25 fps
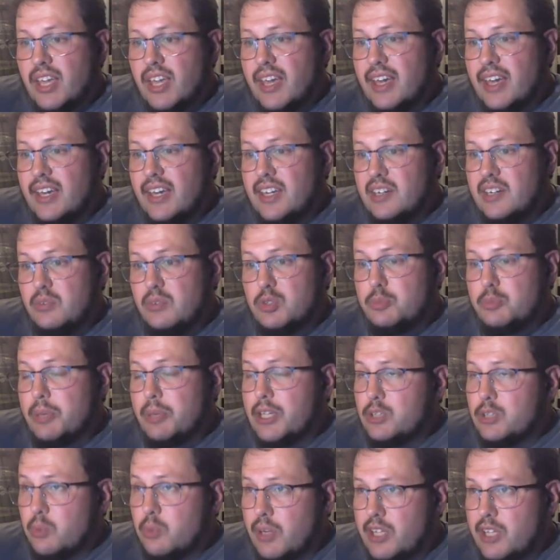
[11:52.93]
And it was
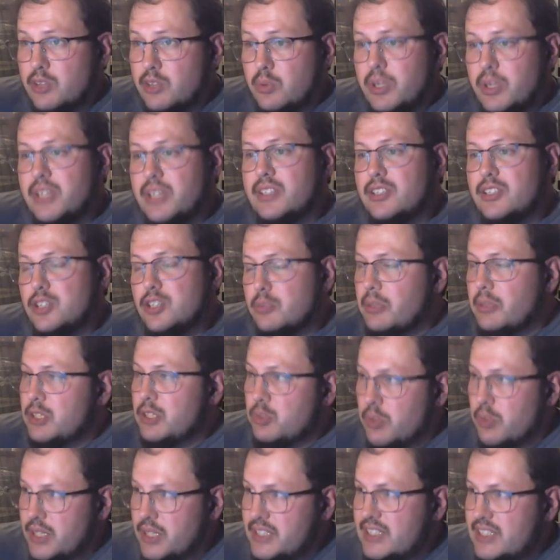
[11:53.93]
pick 23, and they took my
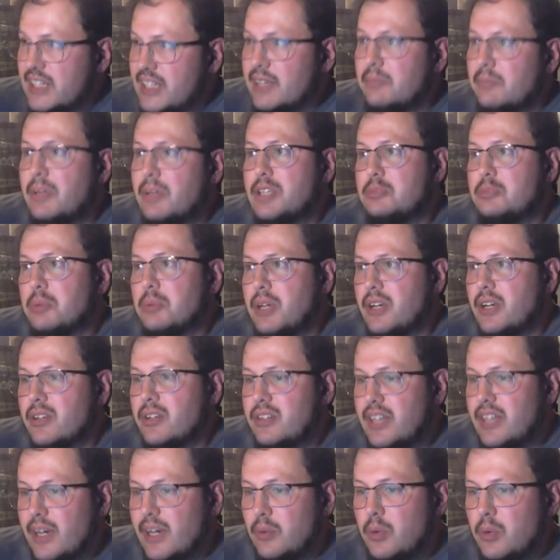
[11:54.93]
22nd best player.
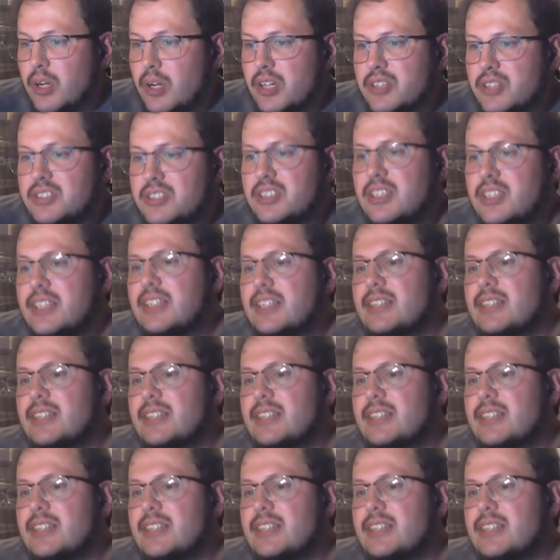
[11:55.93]
That works.